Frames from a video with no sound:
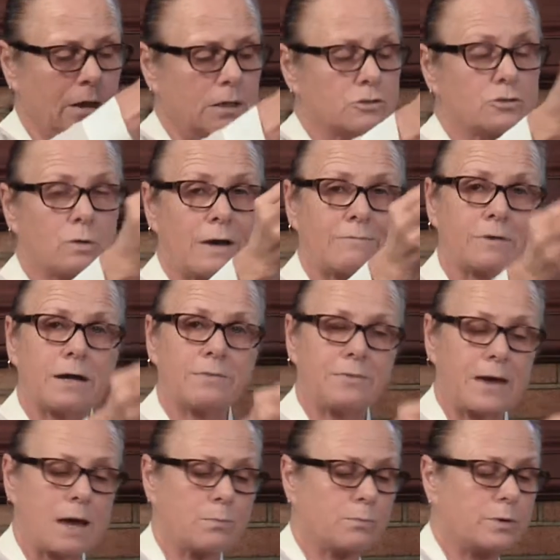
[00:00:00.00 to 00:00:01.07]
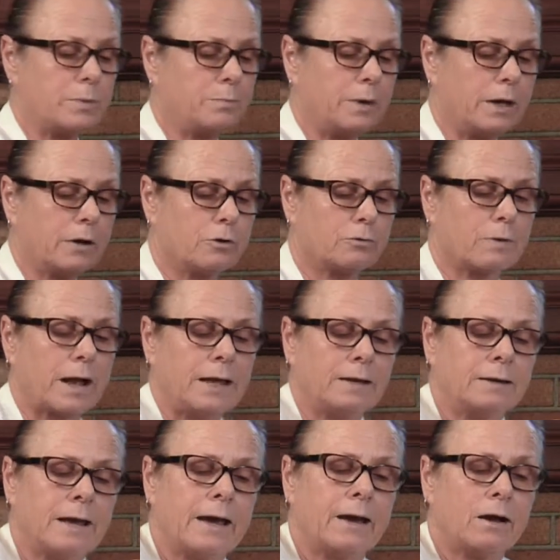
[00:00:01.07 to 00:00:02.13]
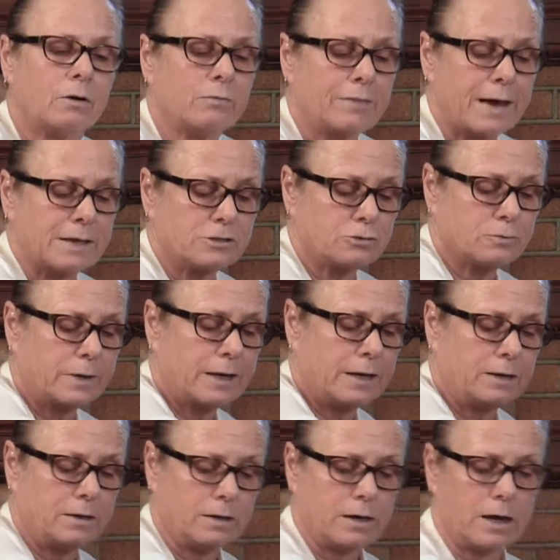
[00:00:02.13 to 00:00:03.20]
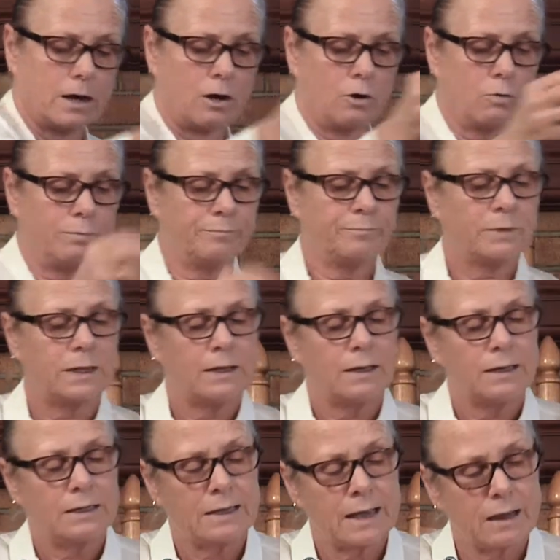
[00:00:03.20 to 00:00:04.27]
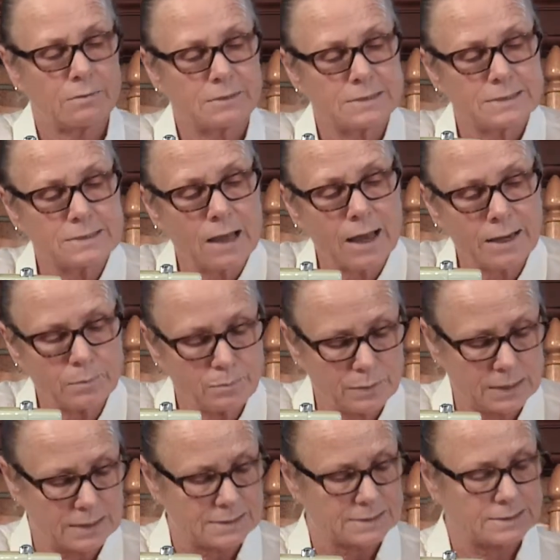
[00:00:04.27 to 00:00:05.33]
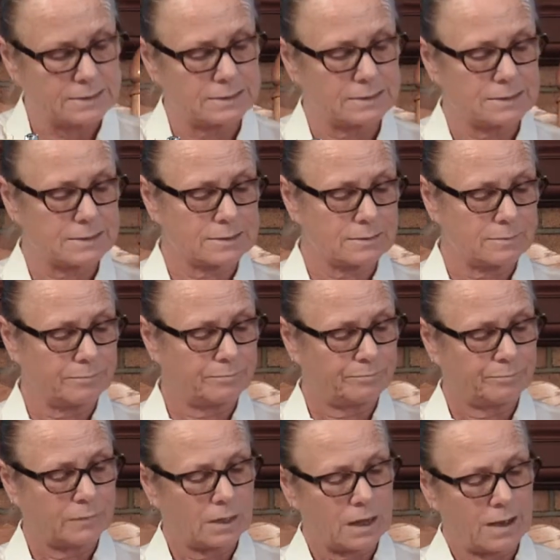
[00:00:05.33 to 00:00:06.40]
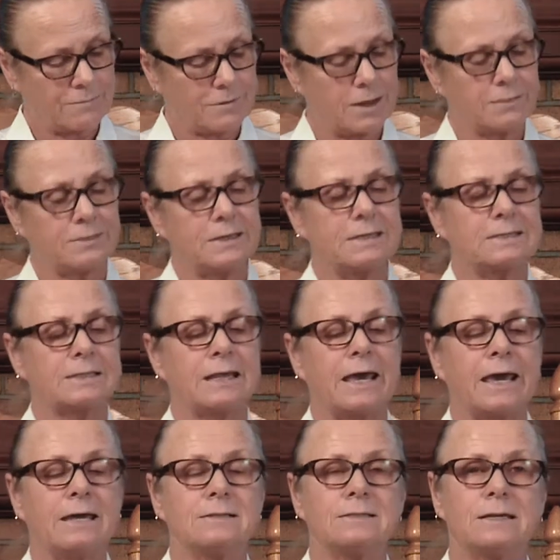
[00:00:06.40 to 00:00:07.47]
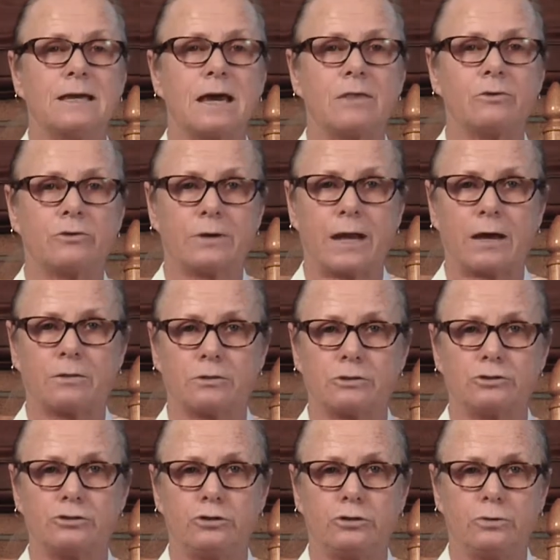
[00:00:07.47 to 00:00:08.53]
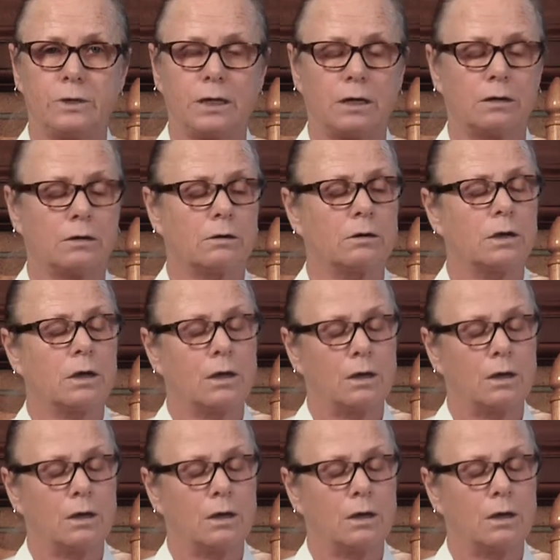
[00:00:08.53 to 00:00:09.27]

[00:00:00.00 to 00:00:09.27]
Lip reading: So I've got that prepared right now. That's ready to go. Now the side pieces, I've got these laying together now. There's 2 here.